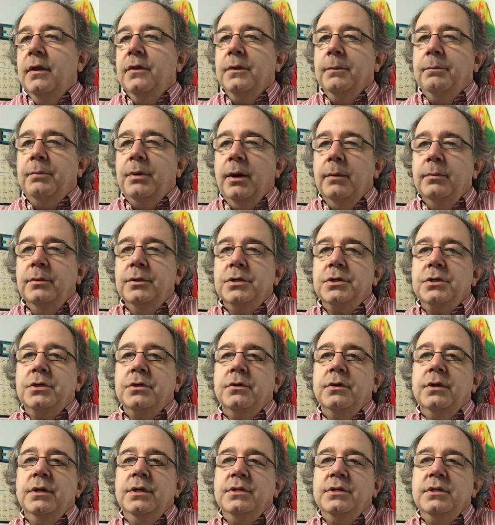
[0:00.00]
The
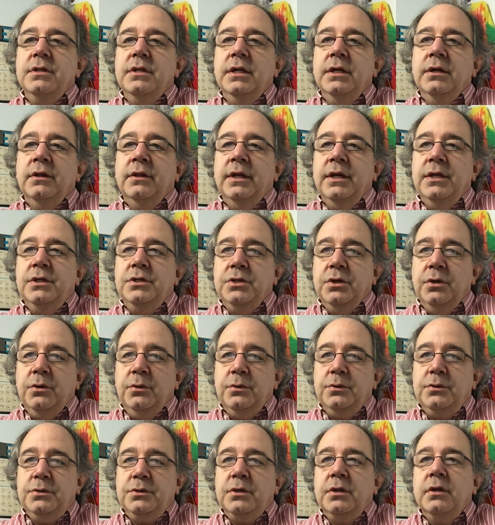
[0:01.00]
publisher is Neil A.
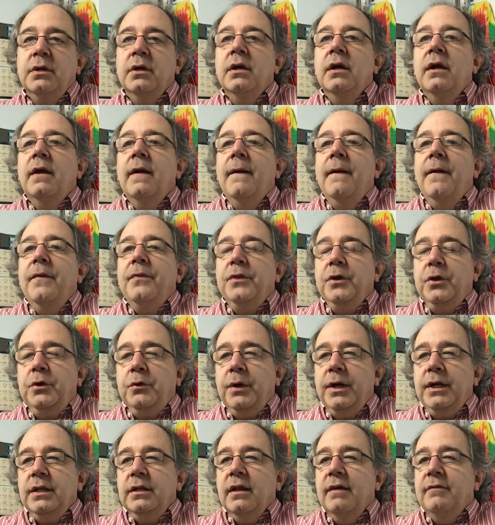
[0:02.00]
Joes. The
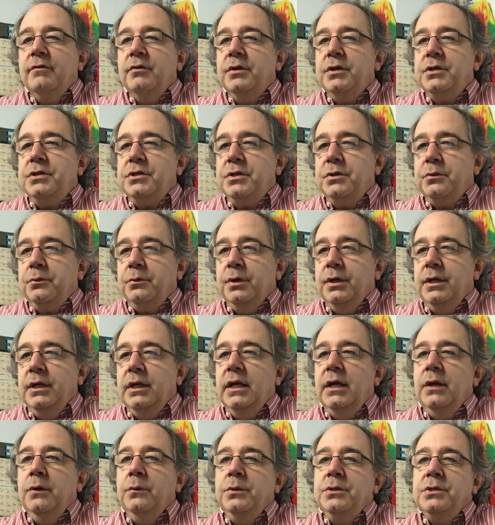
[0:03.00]
grade level is
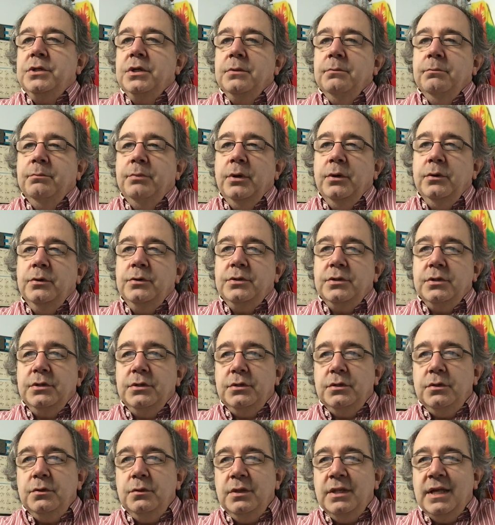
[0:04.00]
3. It was composed
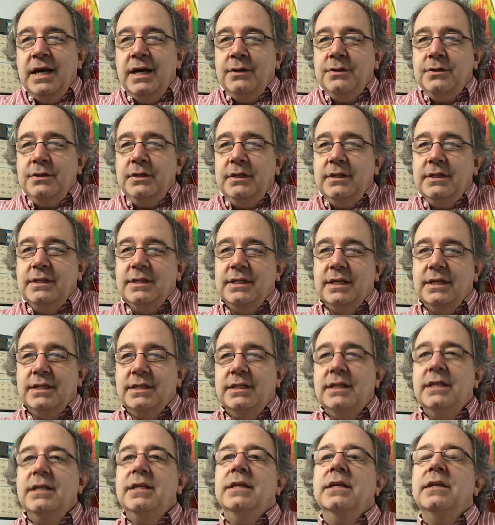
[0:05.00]
in
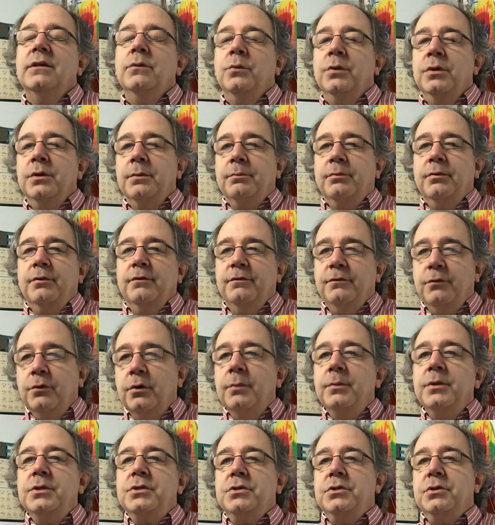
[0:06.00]
2016 with a
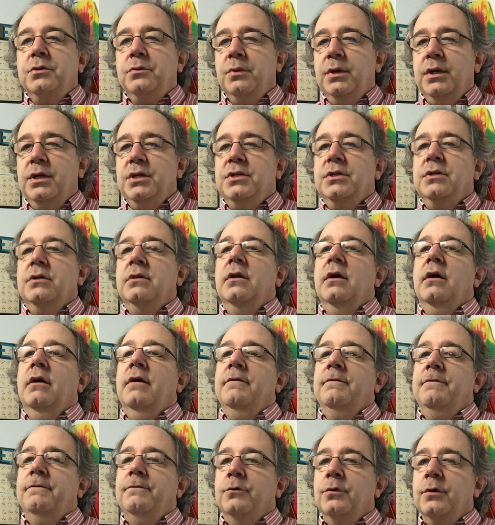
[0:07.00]
performance duration
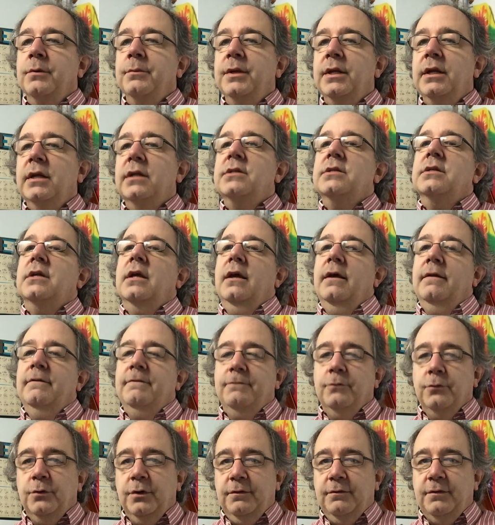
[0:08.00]
of 4 minutes
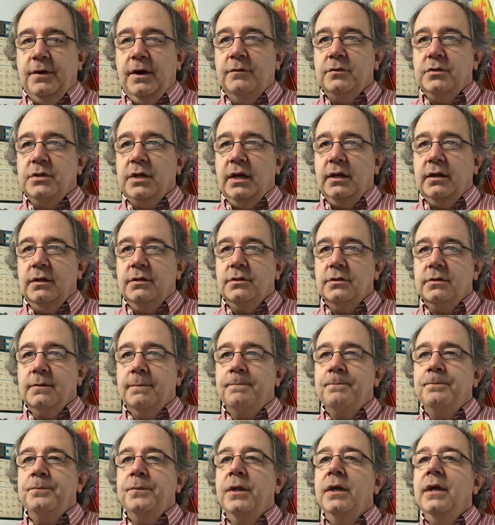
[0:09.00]
and 45 seconds.
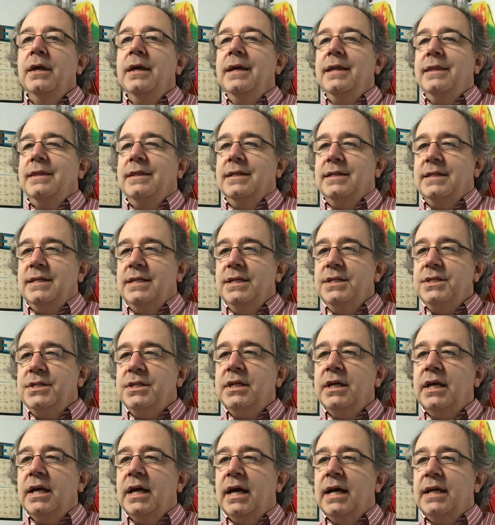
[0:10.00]
The
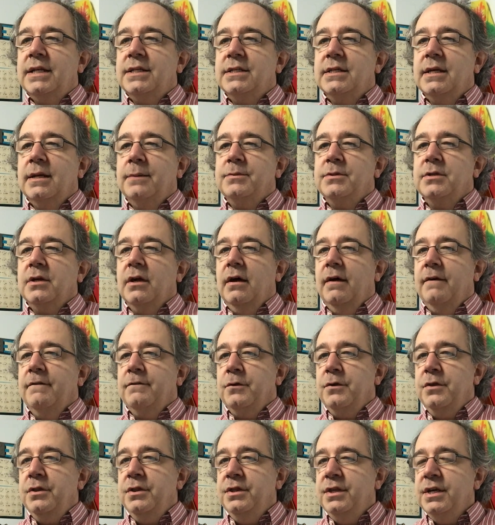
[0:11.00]
teaching concepts
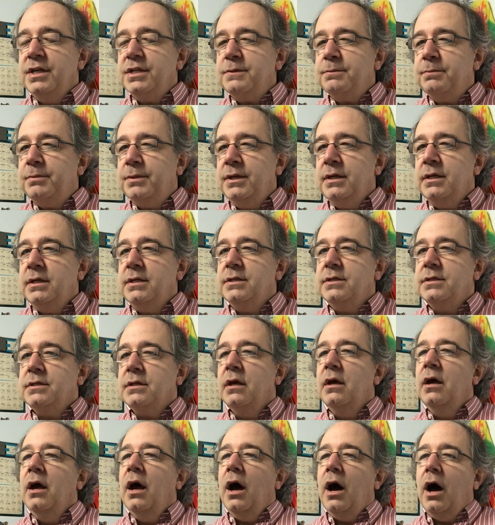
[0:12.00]
for this piece
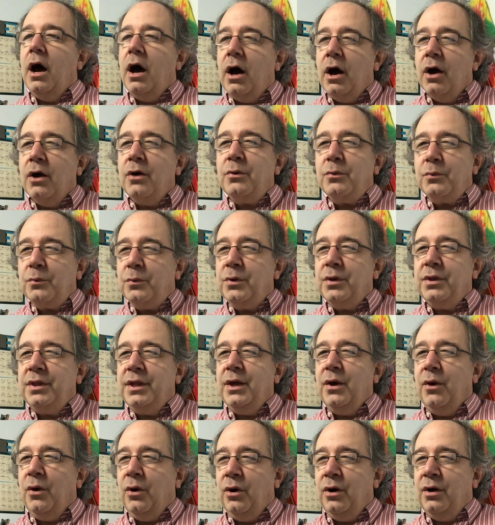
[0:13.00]
aren't
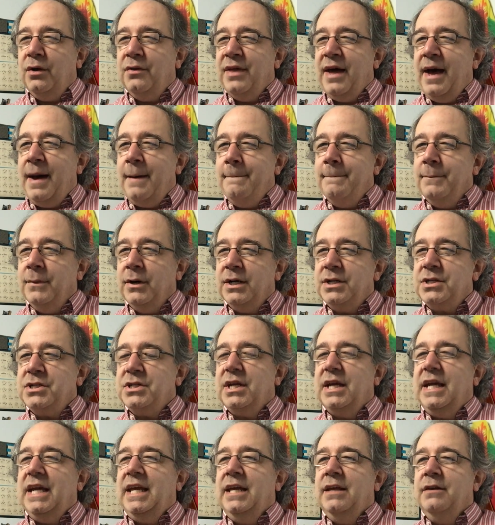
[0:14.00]
really all that
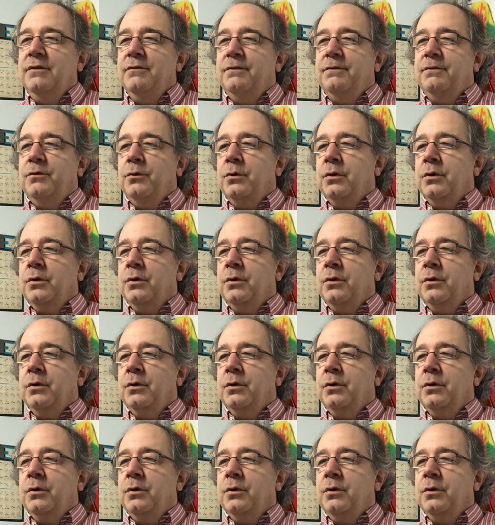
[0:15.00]
much in